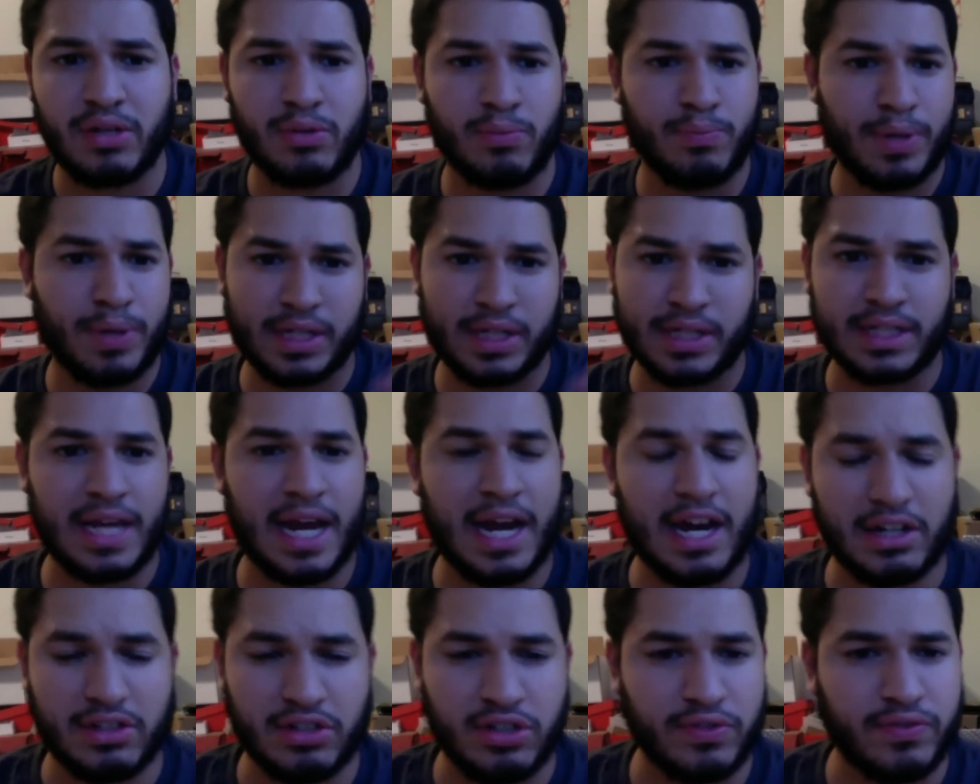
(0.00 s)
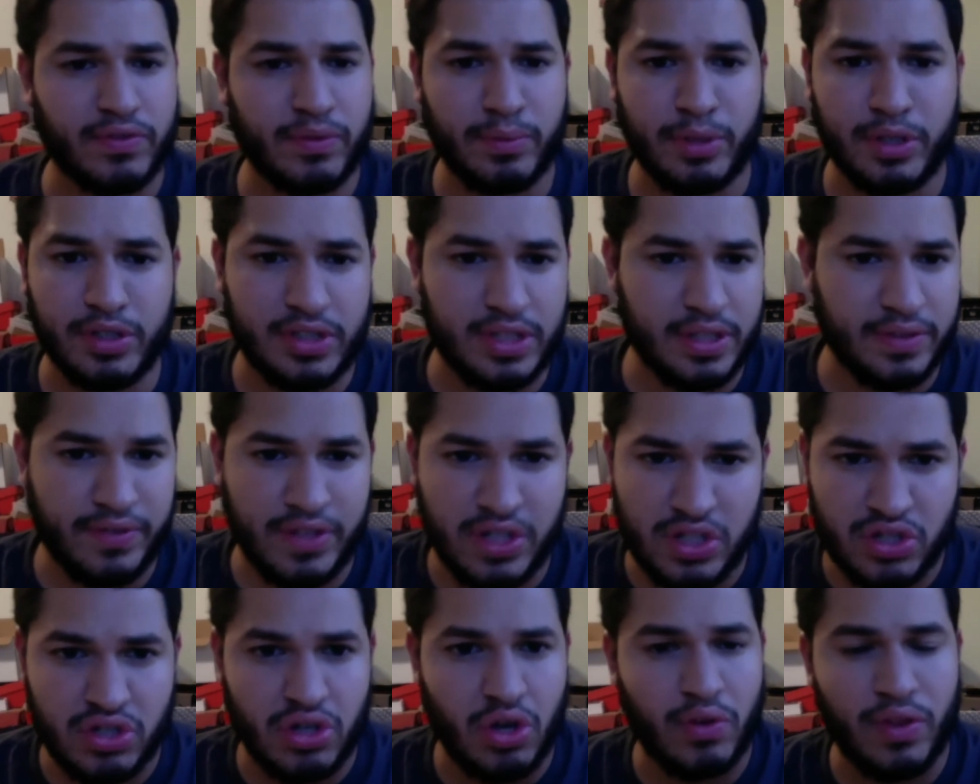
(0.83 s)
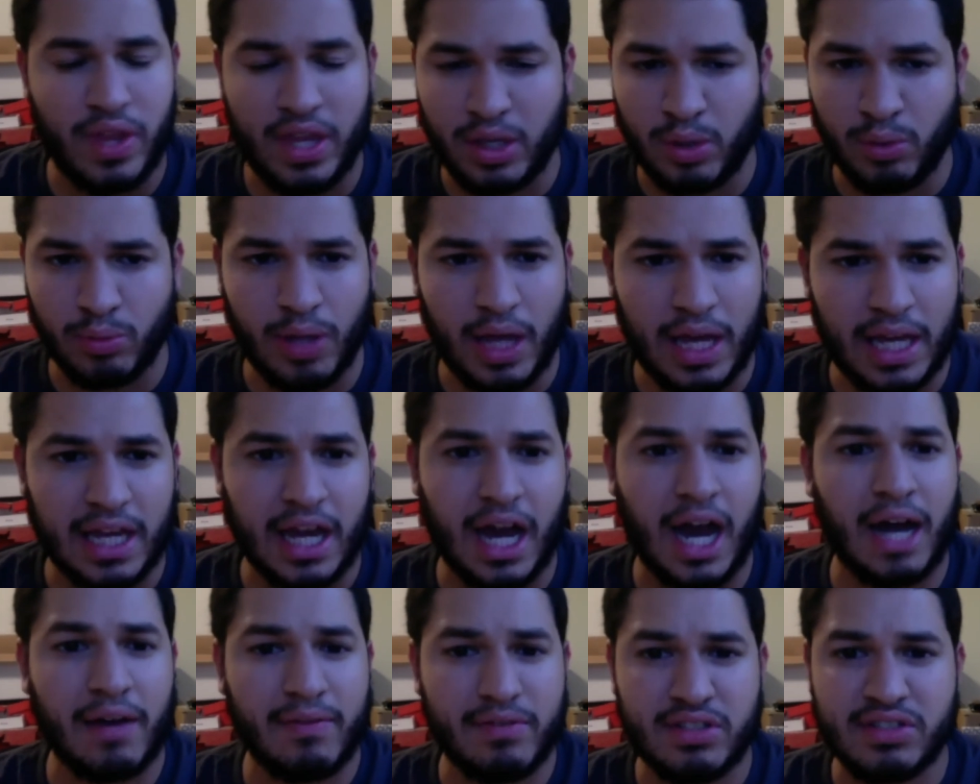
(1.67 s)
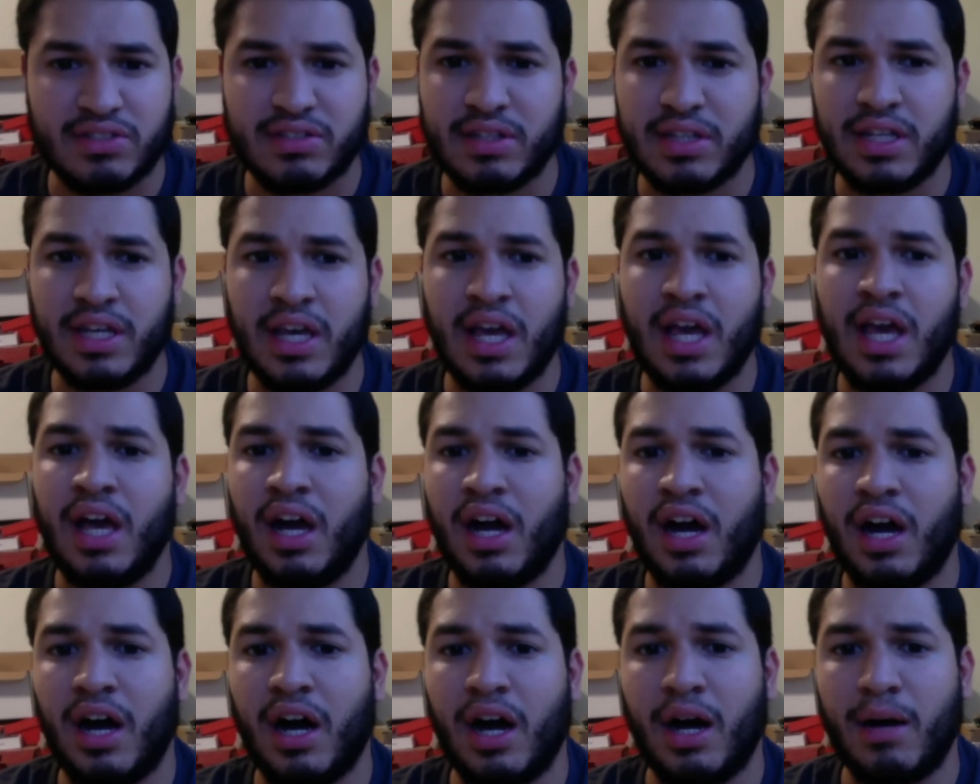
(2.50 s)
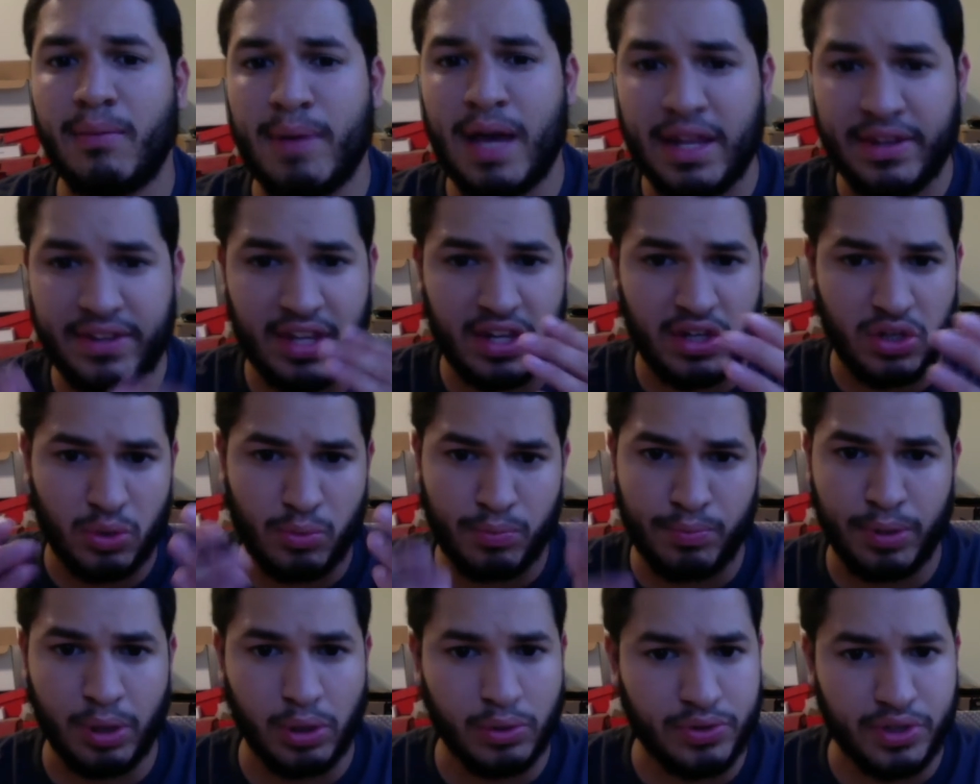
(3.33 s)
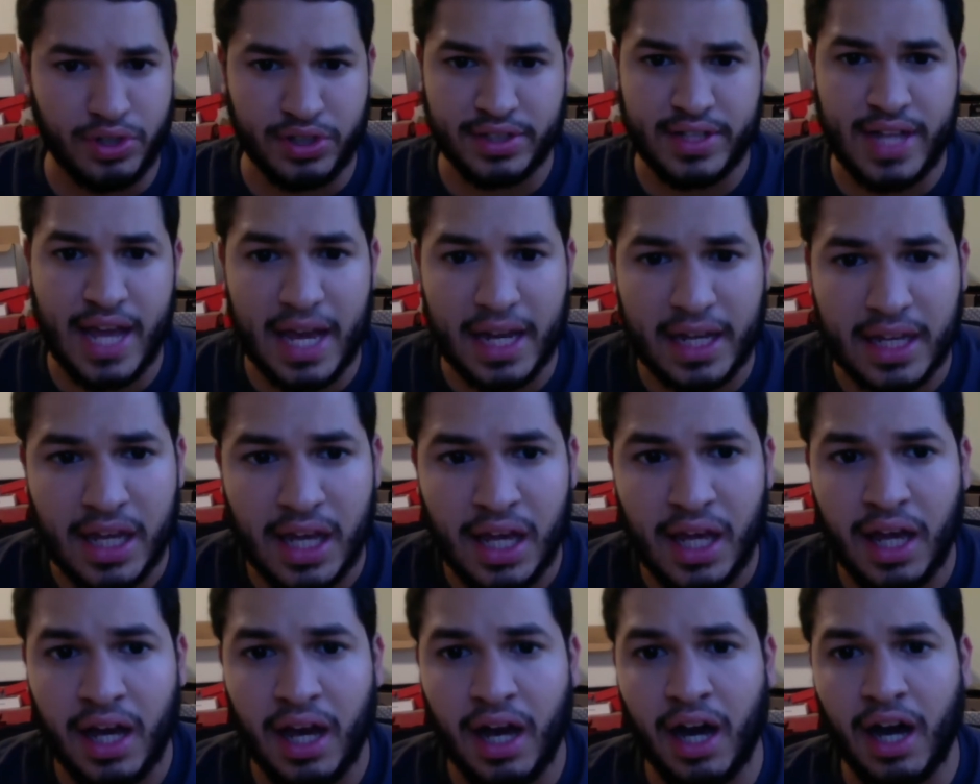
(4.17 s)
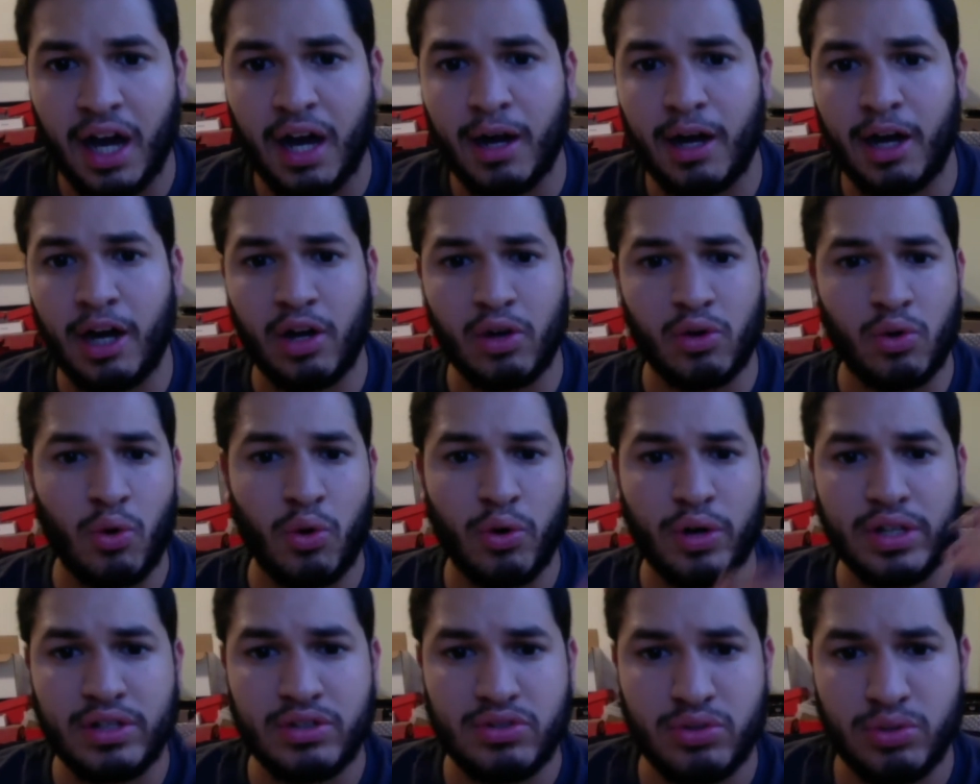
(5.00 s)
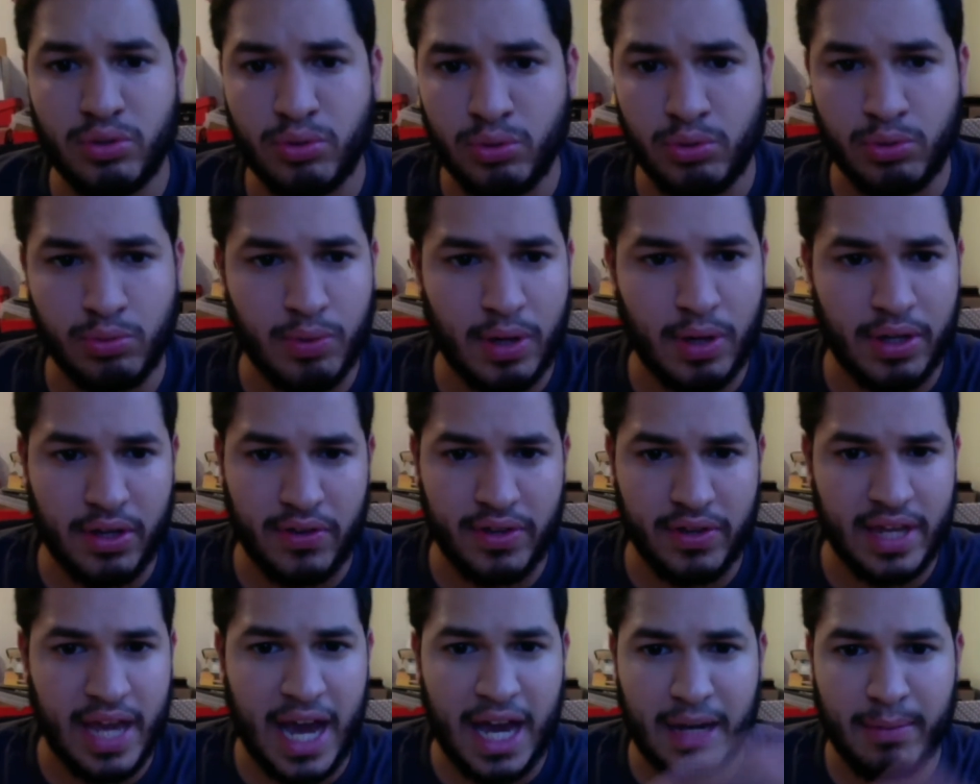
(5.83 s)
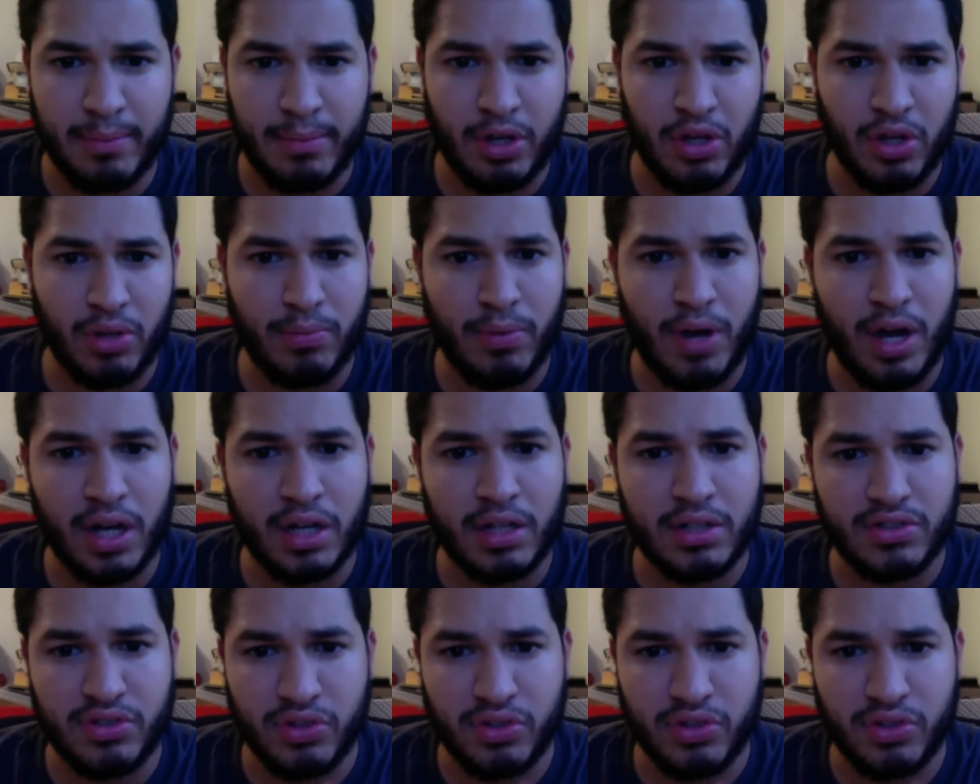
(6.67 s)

You pick a character from the TV show that you like, obviously, and then you build their deck according to whether the anime or the manga.